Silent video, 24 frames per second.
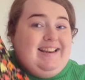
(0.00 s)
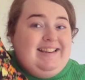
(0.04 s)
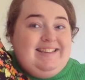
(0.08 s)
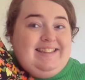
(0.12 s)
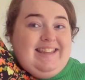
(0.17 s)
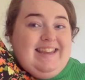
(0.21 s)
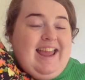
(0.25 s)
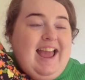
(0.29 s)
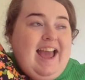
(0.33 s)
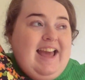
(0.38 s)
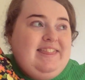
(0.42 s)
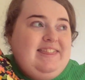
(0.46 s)

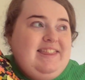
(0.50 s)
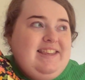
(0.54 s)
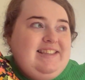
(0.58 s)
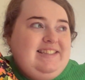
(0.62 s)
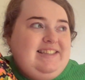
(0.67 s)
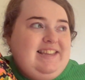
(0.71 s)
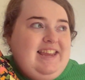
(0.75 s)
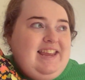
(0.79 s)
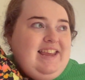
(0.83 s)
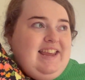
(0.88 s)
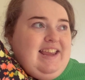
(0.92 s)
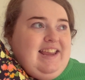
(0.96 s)
they had
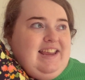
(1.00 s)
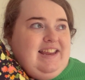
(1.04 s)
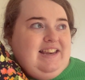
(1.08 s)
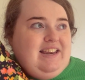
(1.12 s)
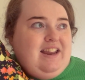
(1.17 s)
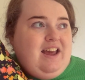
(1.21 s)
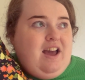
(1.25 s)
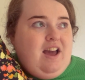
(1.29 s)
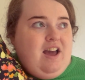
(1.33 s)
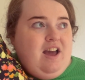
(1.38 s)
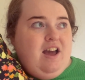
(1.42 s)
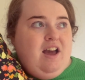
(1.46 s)
this in
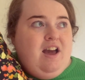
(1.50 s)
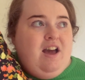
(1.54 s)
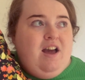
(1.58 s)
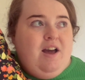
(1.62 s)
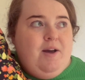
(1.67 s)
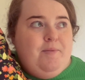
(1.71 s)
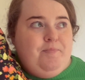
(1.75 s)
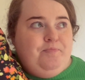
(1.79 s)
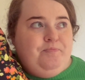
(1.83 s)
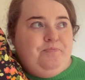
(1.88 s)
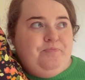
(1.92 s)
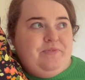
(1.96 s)

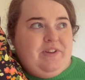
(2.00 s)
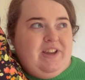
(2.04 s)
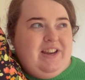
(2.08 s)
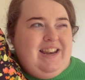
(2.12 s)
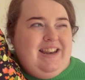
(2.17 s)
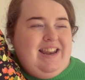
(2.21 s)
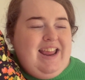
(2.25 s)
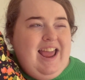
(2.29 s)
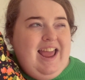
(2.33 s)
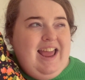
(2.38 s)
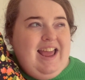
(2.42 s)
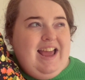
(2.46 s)
a
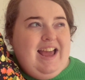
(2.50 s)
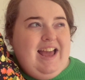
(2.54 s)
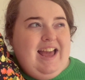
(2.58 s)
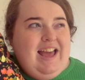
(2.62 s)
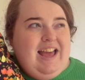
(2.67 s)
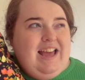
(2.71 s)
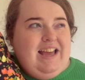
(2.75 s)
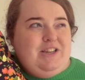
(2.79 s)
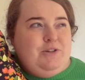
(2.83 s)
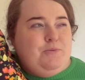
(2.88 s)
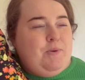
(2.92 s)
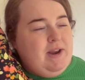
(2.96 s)

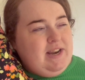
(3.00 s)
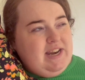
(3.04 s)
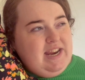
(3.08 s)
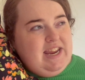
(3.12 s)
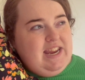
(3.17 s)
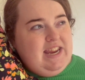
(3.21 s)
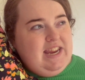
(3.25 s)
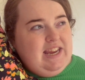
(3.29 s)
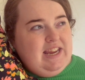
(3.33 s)
20,